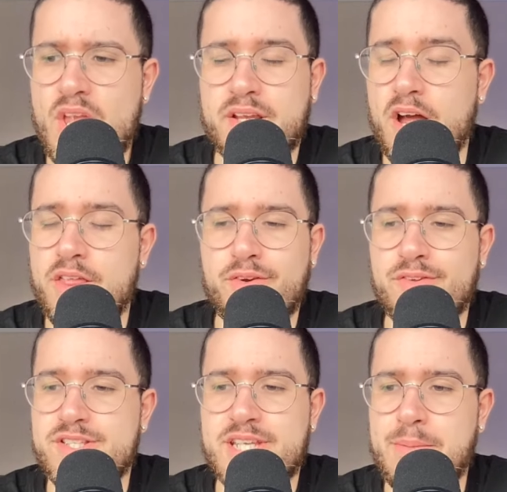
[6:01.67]
Going
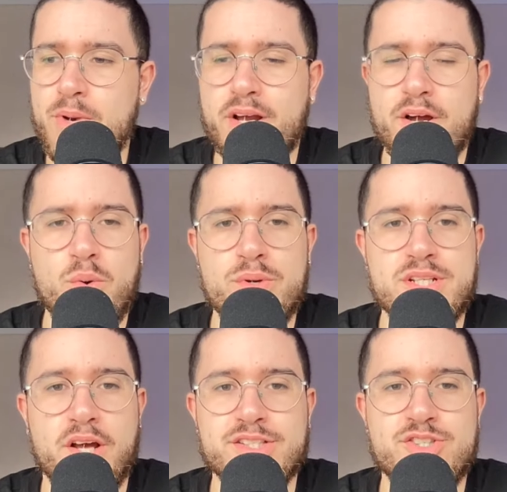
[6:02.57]
through the team like I
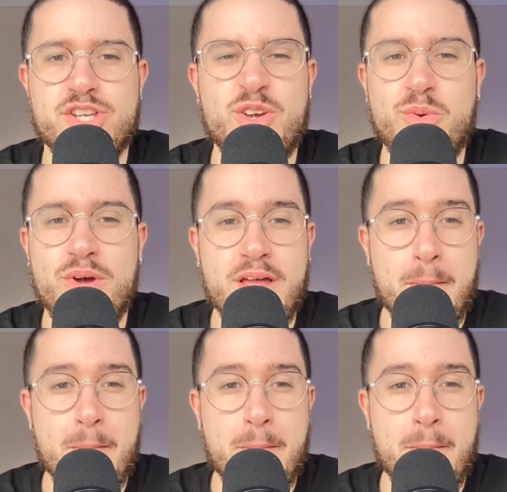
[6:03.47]
always like to do.